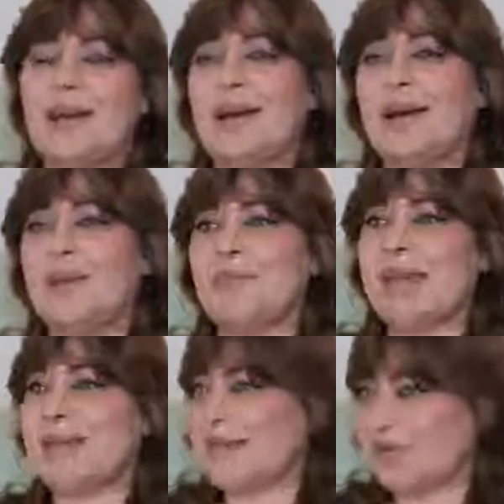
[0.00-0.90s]

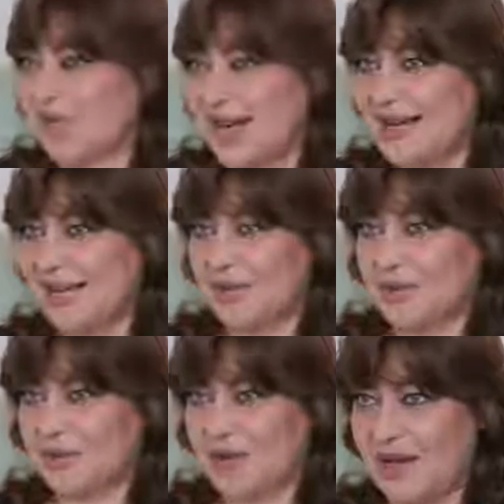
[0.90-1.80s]
and his friends,
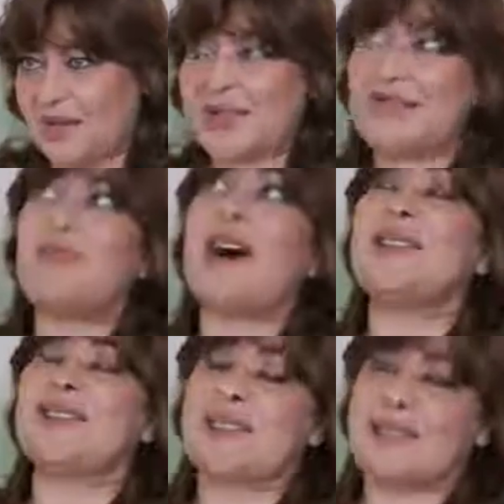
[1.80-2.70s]
the
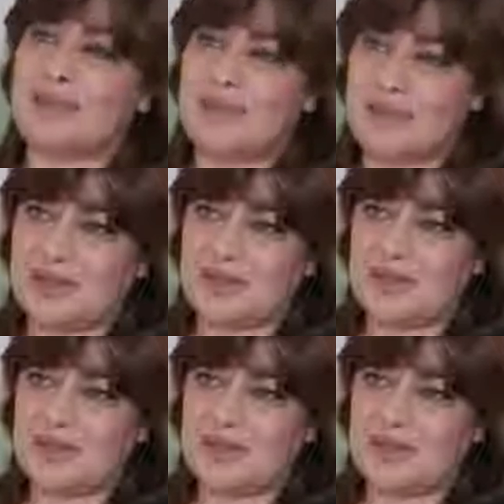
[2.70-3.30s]
fathers of the